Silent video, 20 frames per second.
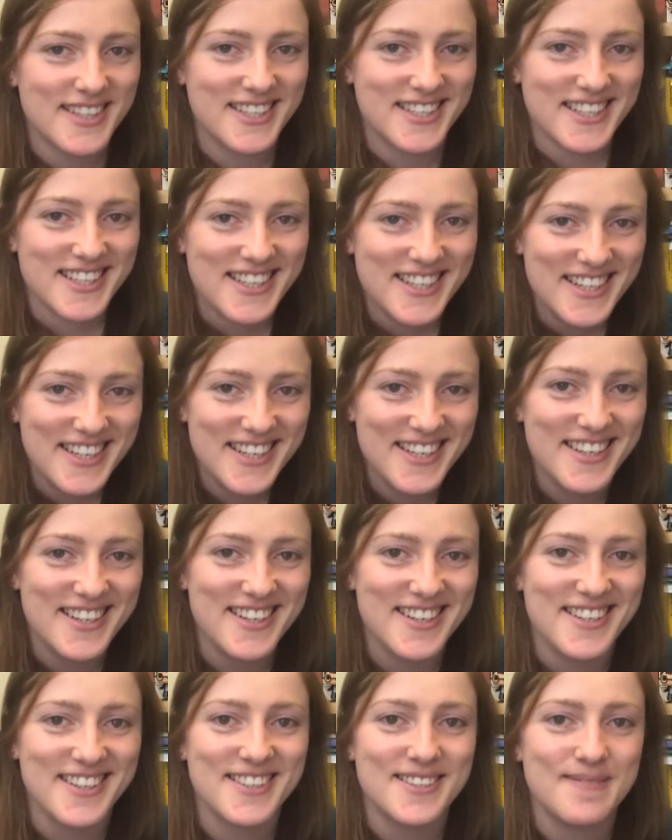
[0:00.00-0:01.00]

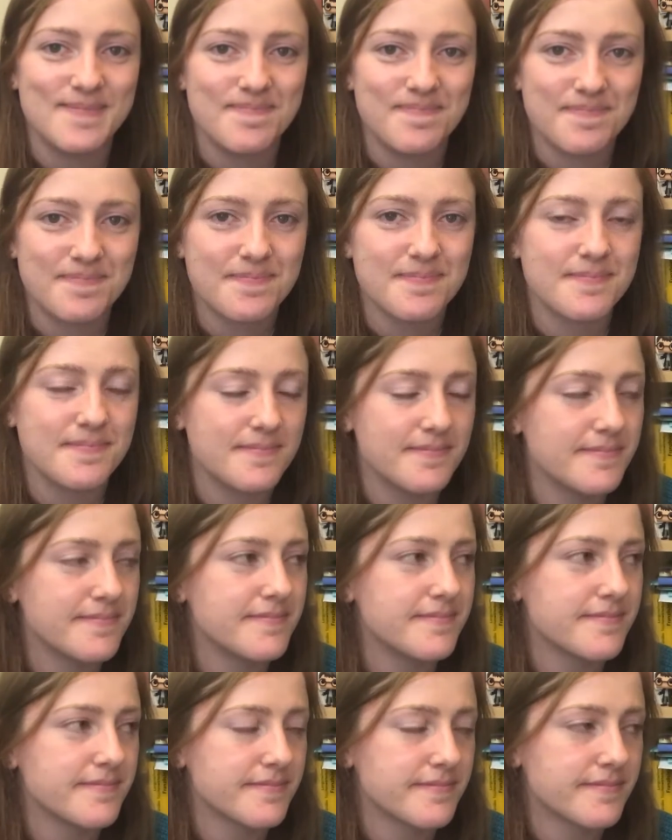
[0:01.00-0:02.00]

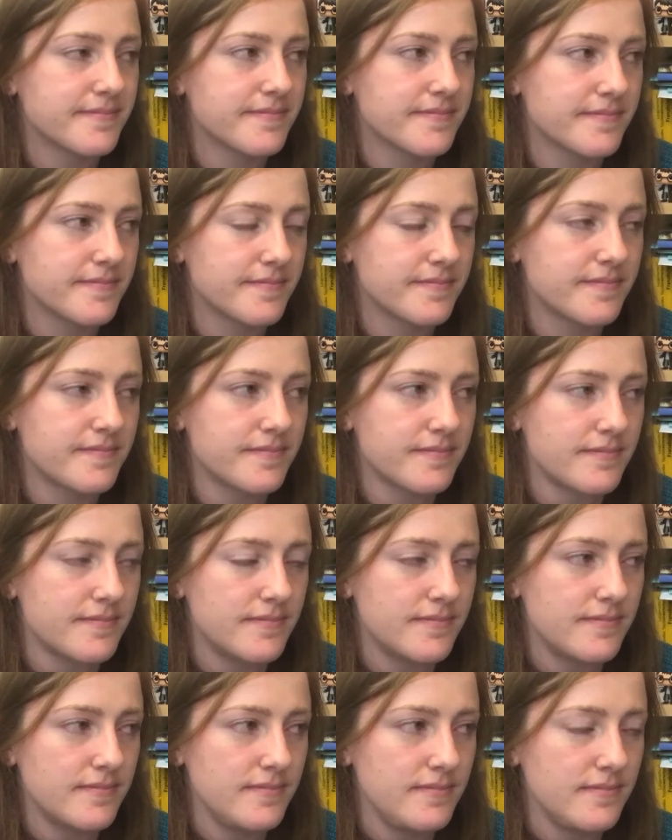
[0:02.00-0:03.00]

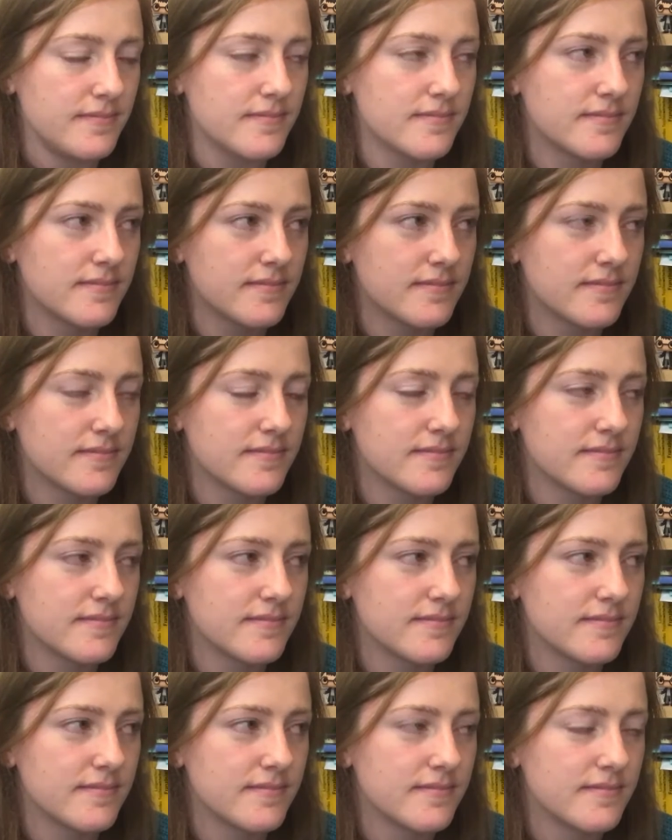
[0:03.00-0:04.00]

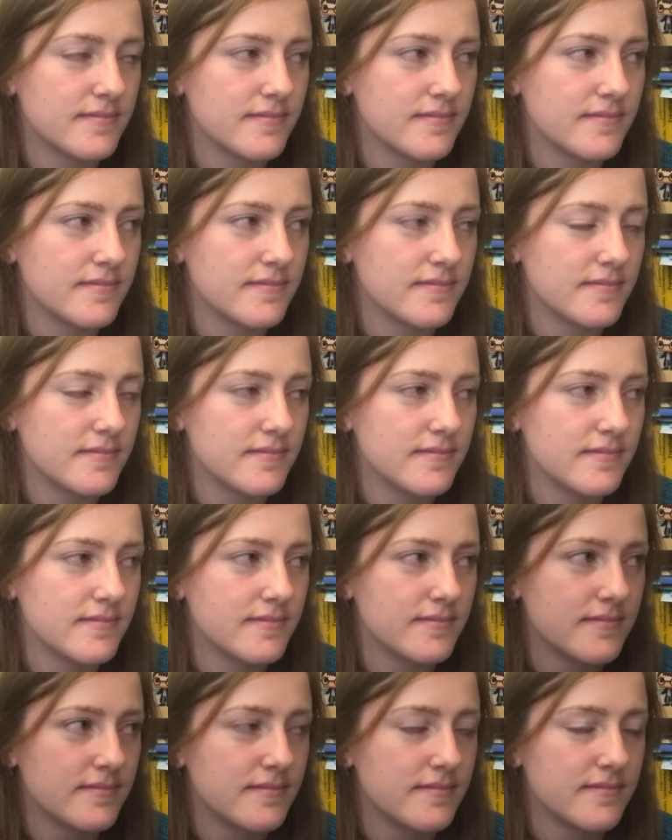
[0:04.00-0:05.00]

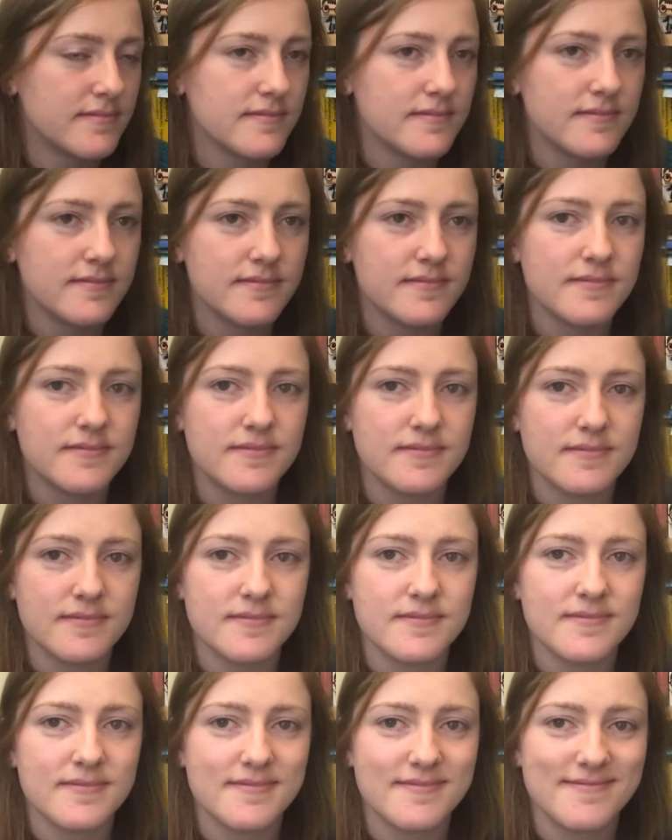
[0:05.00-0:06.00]

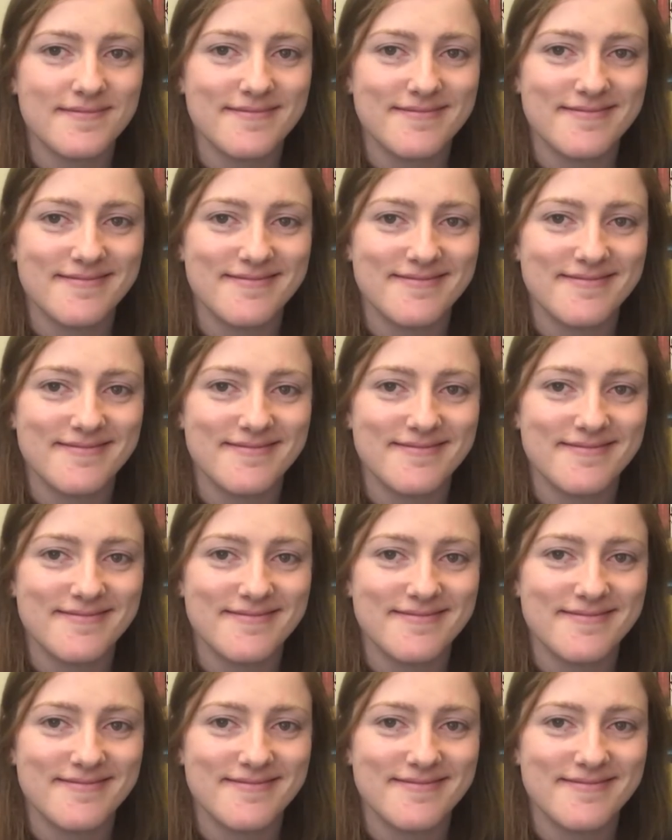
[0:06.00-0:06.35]
This person isn't speaking.